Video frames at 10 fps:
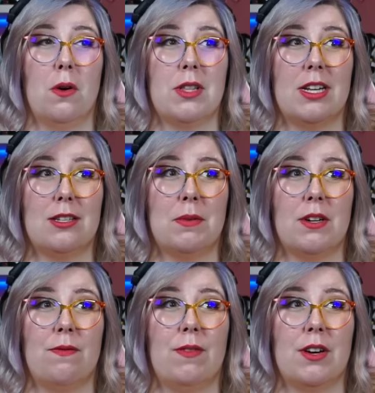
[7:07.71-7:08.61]
Oh, that's
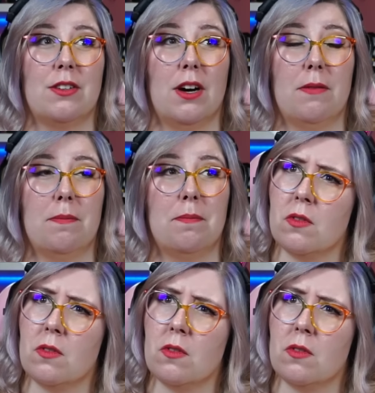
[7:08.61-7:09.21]
pretty fucked up.